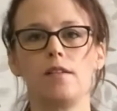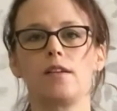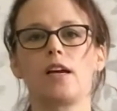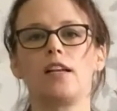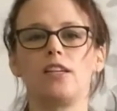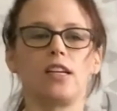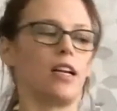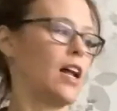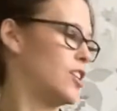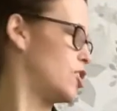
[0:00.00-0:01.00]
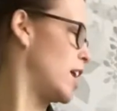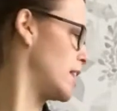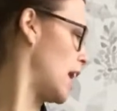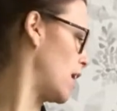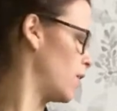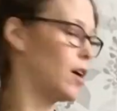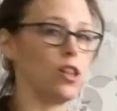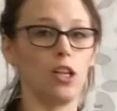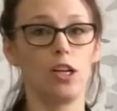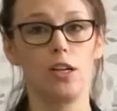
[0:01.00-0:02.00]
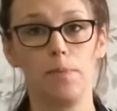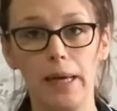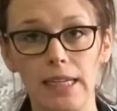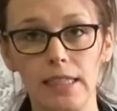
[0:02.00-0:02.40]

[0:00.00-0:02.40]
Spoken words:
Good, and you can kind of shake that out a little bit.